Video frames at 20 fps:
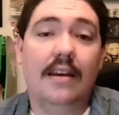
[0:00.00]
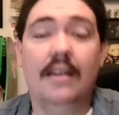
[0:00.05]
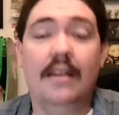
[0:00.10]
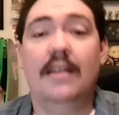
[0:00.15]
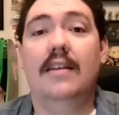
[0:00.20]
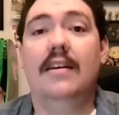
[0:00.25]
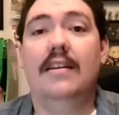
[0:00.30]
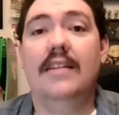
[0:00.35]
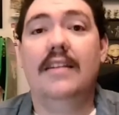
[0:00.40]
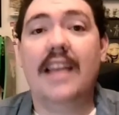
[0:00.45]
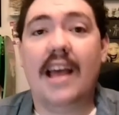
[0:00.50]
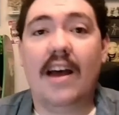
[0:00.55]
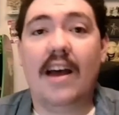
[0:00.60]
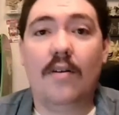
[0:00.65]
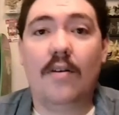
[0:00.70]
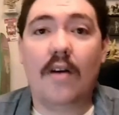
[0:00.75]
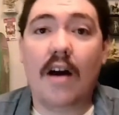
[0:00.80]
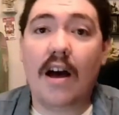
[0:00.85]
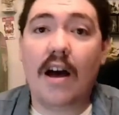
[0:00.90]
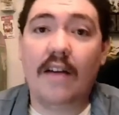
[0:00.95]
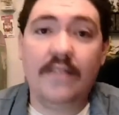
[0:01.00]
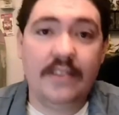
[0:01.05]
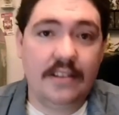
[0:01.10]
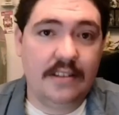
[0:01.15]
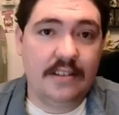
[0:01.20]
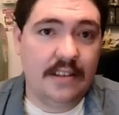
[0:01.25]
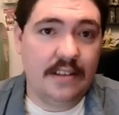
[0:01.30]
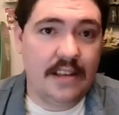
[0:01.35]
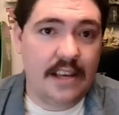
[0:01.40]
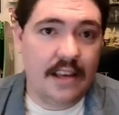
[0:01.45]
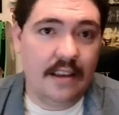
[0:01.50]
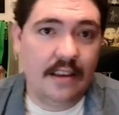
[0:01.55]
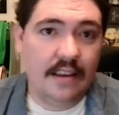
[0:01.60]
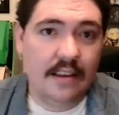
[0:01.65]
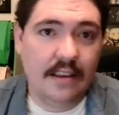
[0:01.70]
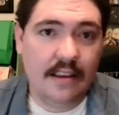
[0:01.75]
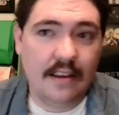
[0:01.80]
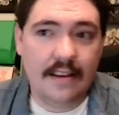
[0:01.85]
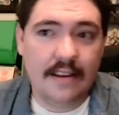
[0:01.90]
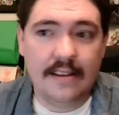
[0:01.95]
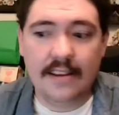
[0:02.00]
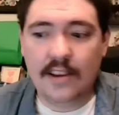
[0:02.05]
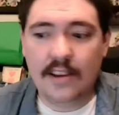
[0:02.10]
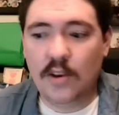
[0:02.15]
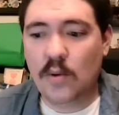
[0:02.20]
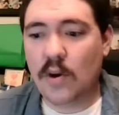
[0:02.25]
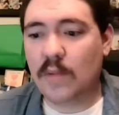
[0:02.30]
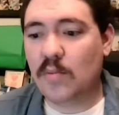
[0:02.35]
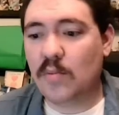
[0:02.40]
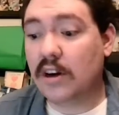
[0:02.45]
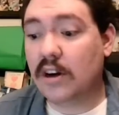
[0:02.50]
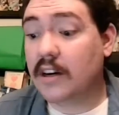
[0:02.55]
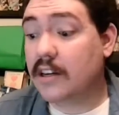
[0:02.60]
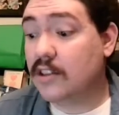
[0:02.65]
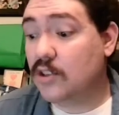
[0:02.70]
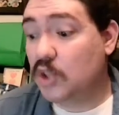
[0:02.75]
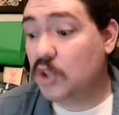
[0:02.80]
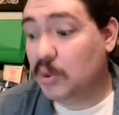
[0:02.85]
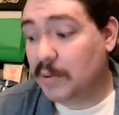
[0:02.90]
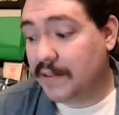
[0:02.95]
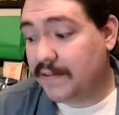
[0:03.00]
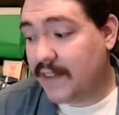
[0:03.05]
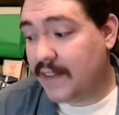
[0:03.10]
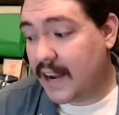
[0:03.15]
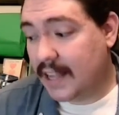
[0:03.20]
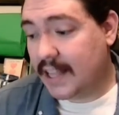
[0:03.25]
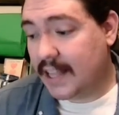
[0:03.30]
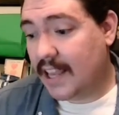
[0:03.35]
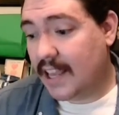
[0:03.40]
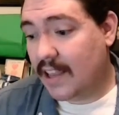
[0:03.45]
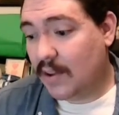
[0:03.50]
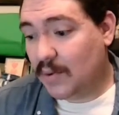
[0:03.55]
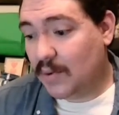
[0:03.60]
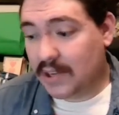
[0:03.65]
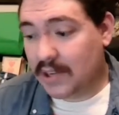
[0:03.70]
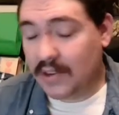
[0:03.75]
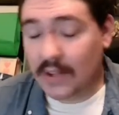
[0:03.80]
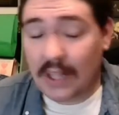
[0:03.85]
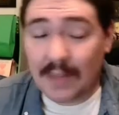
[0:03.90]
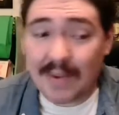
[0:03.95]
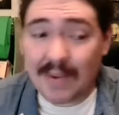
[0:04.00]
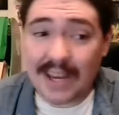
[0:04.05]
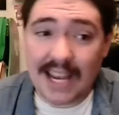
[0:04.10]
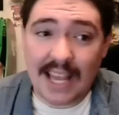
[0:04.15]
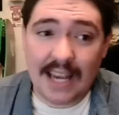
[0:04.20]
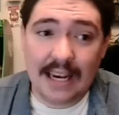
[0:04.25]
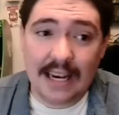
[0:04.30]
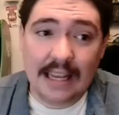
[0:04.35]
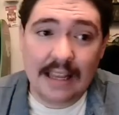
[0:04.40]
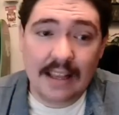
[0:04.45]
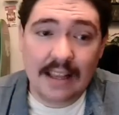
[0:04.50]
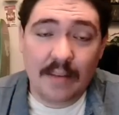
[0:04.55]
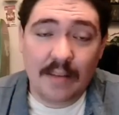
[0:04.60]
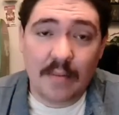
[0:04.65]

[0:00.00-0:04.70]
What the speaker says: Now, obviously, you are more consumer friendly when you limit it, but